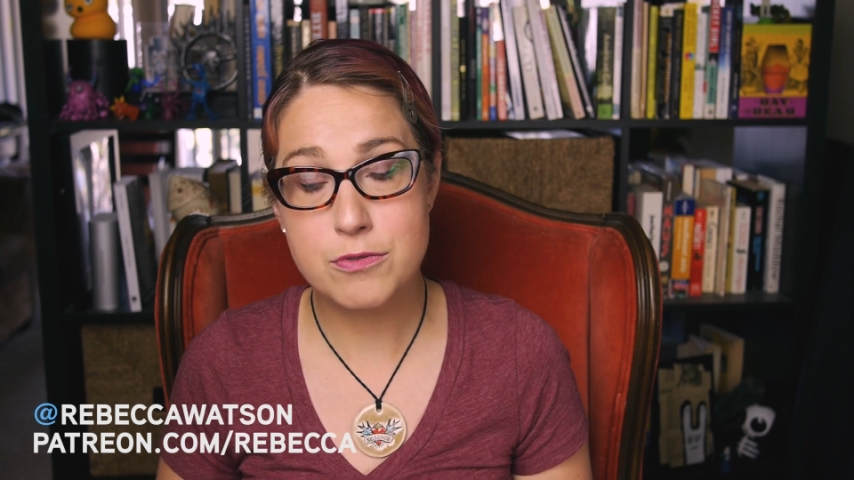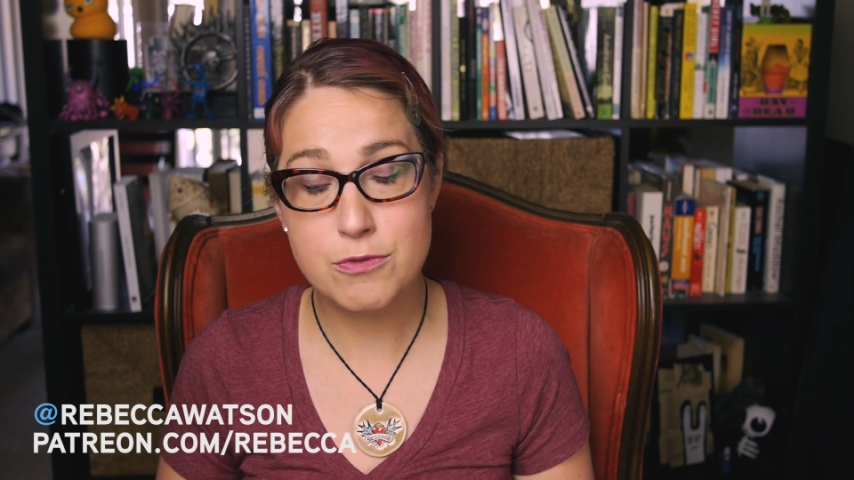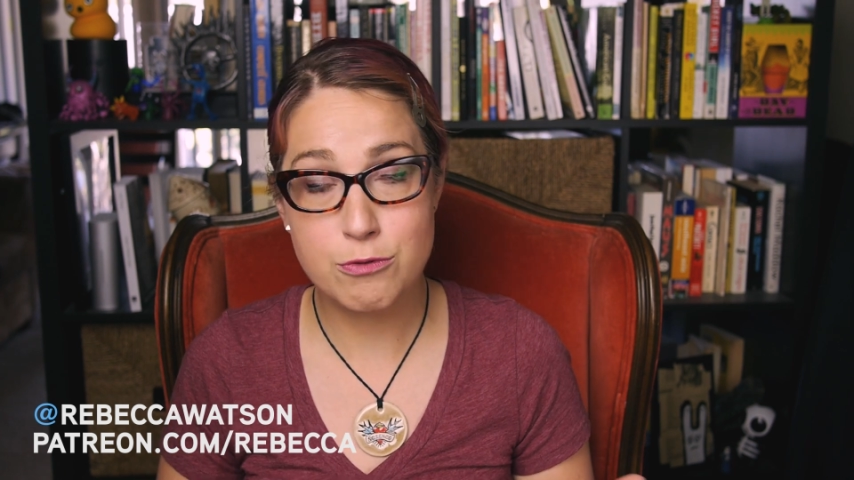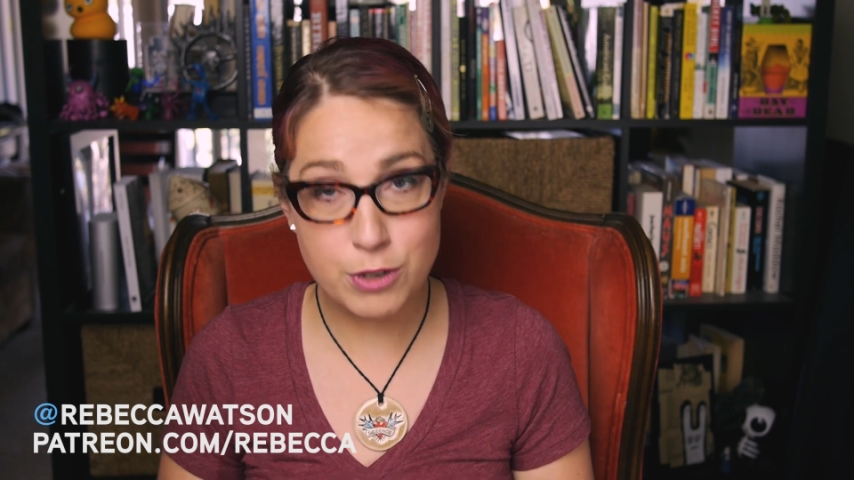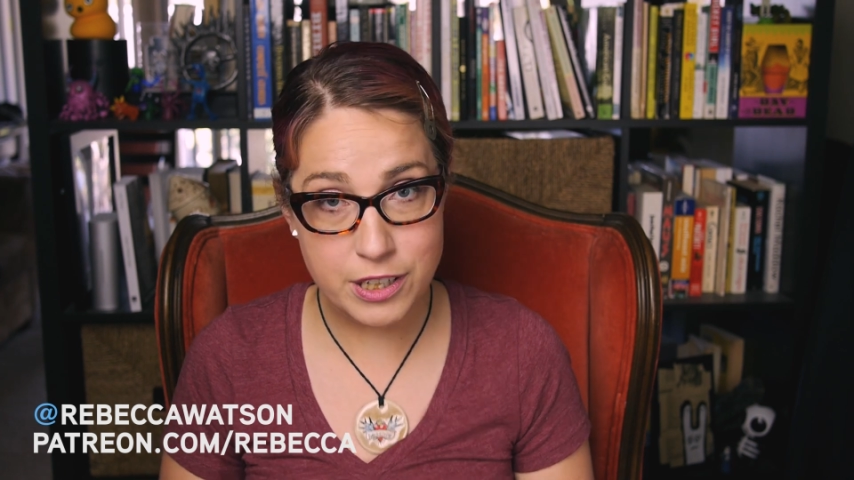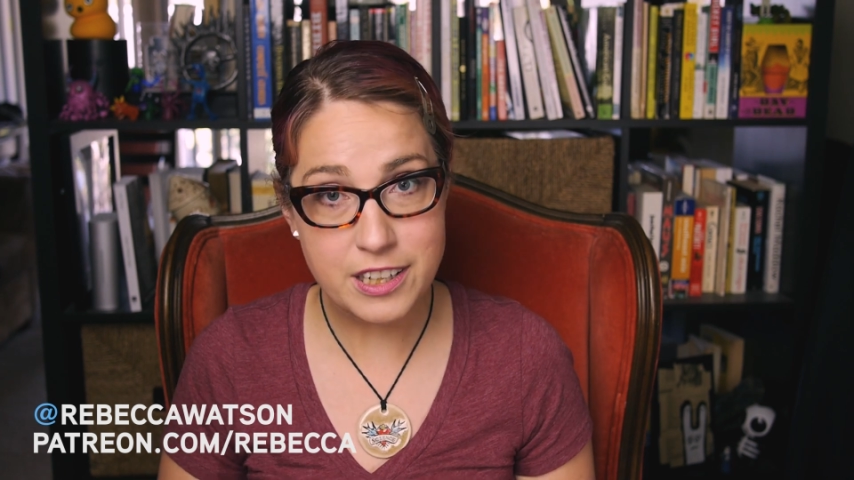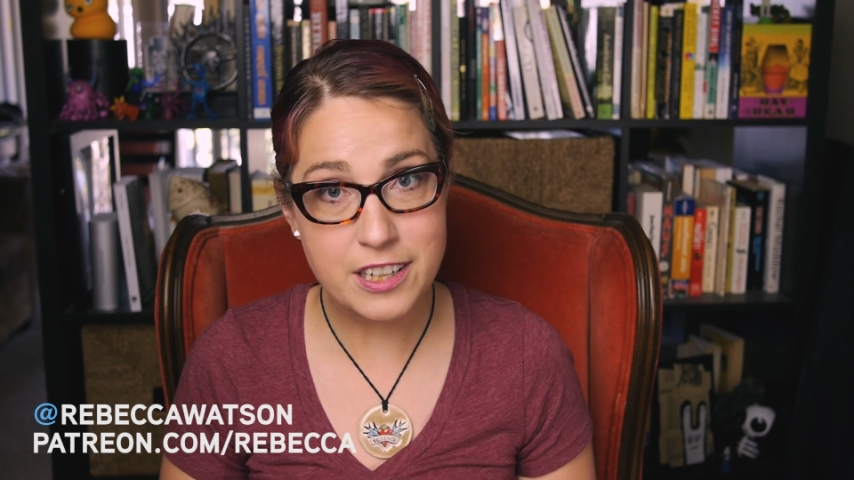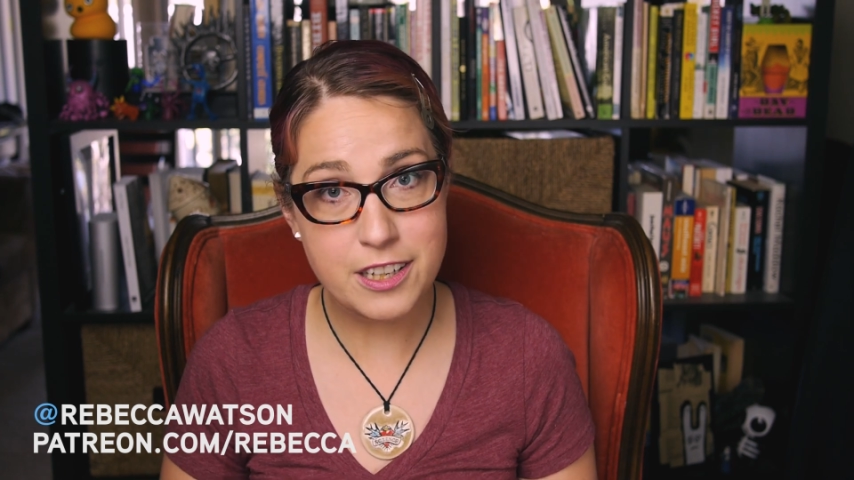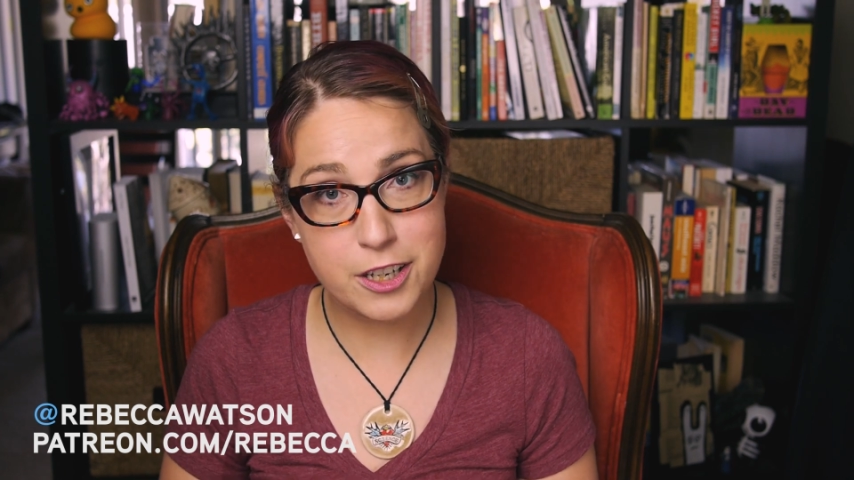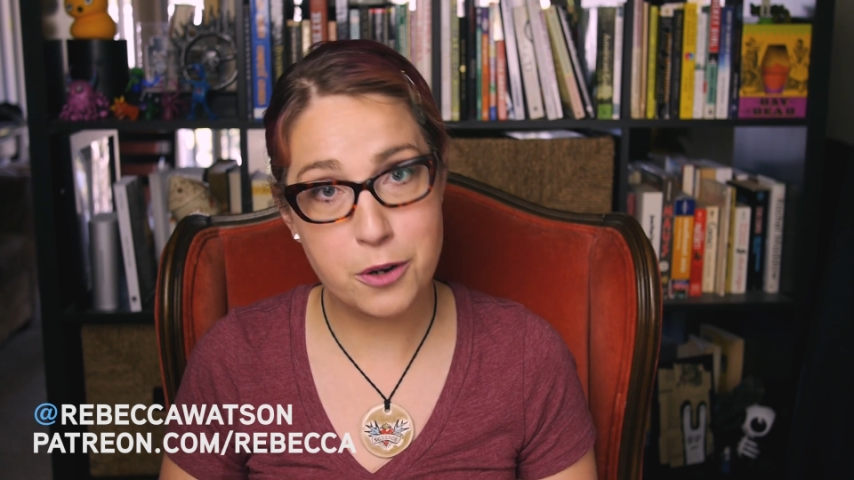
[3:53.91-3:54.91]

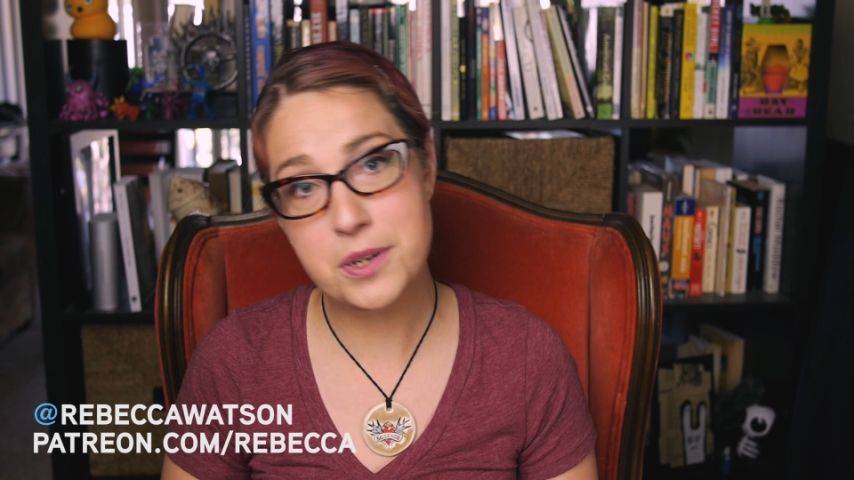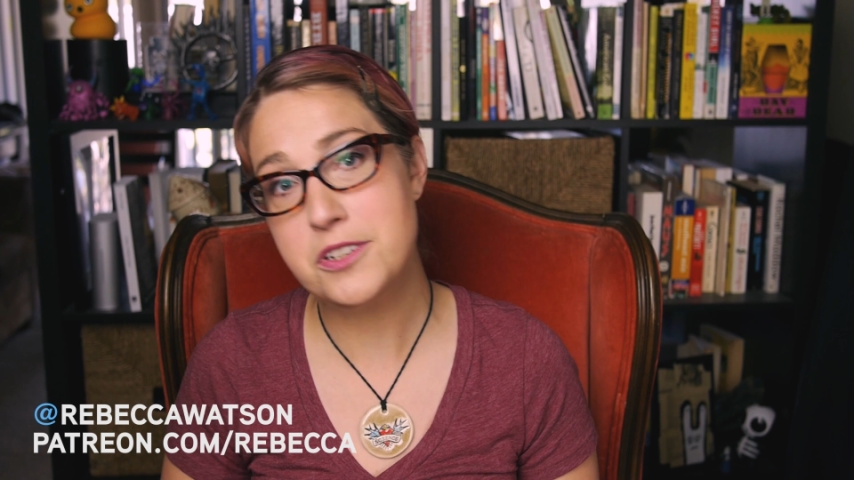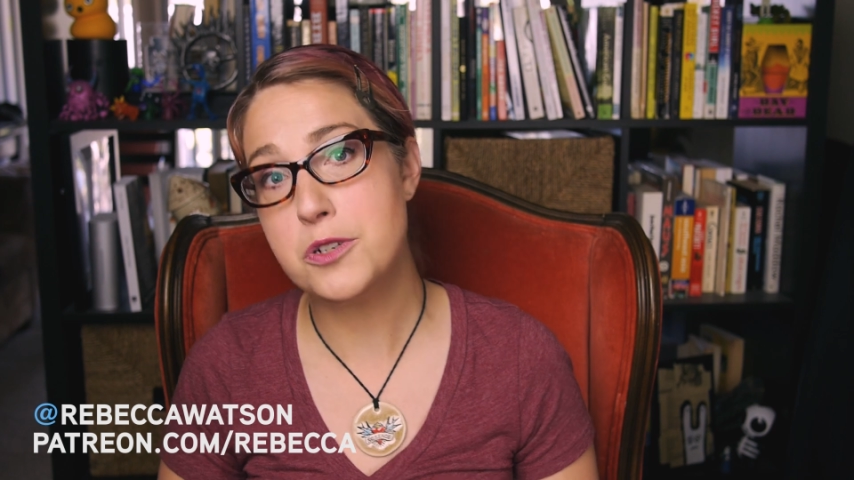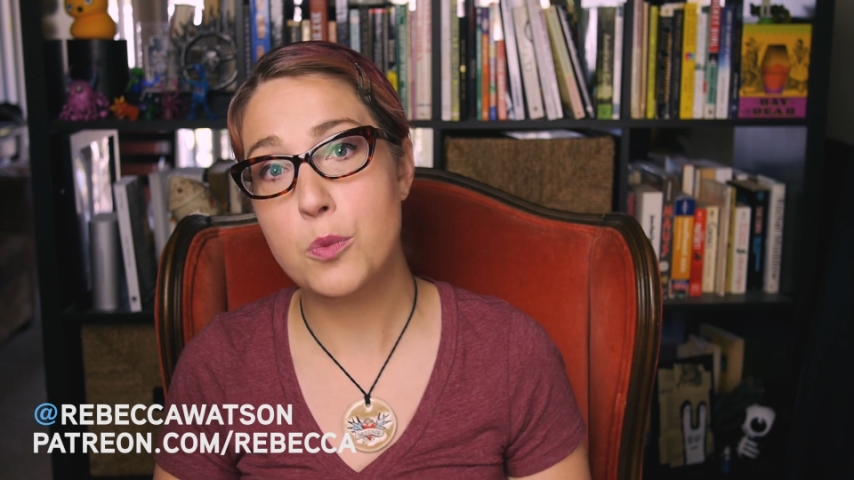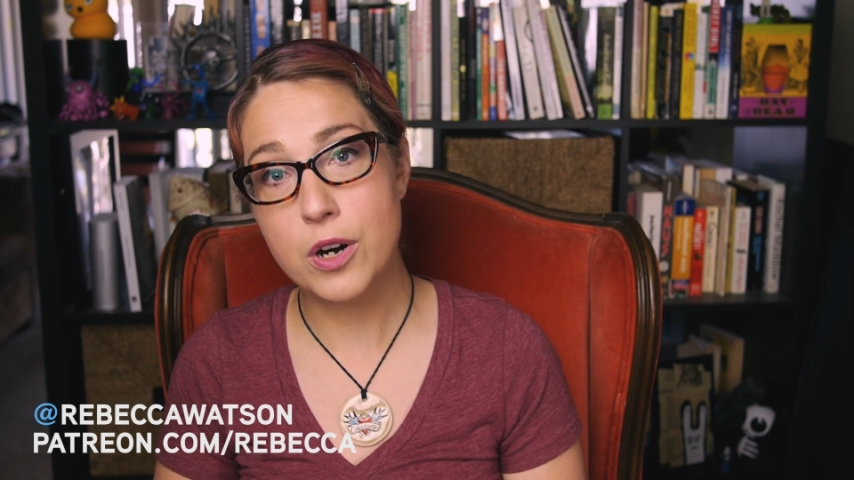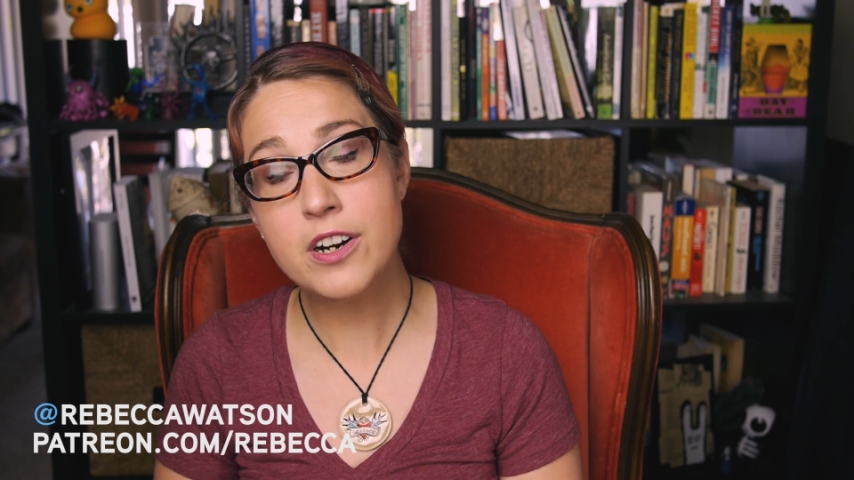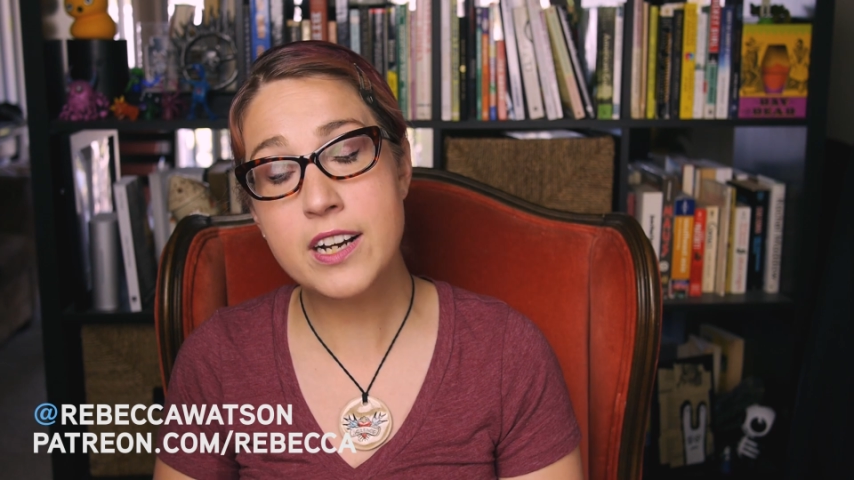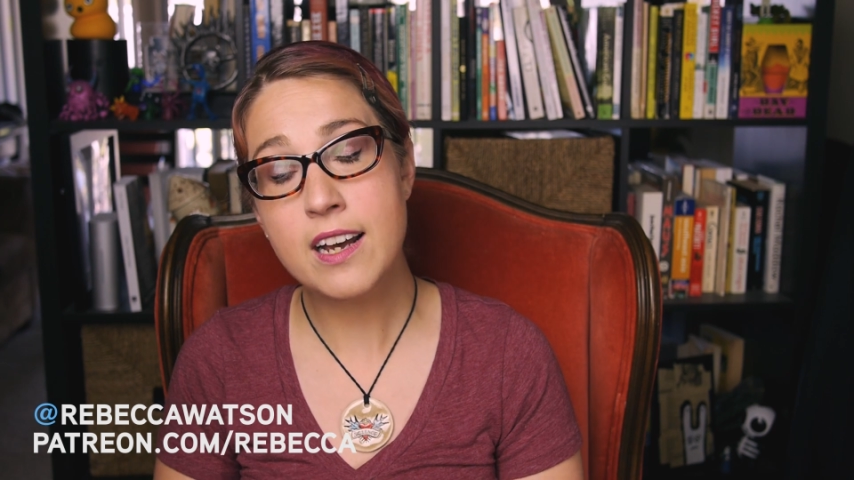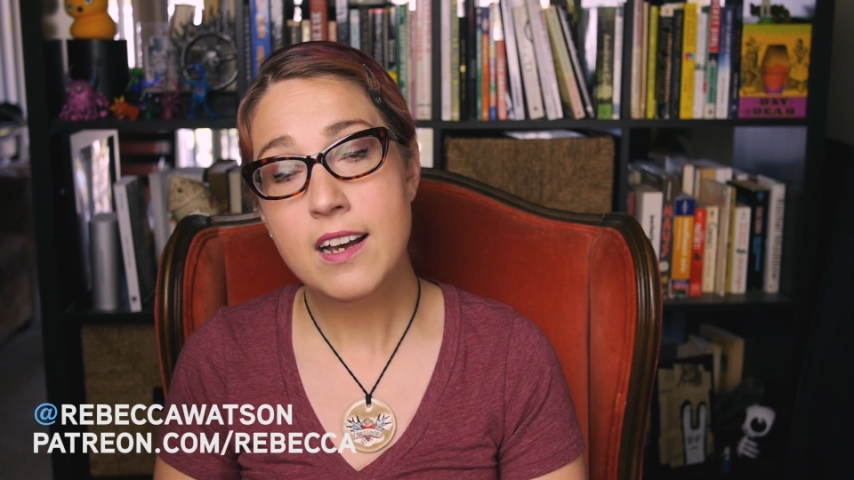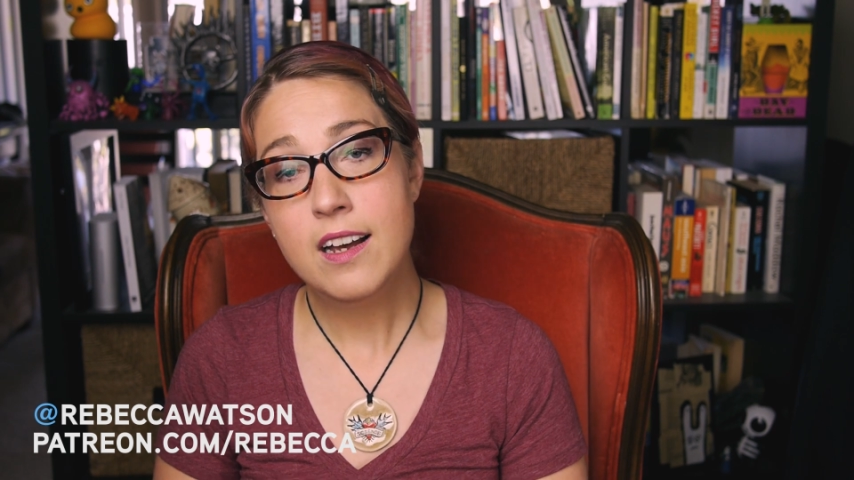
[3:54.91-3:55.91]
really going to work.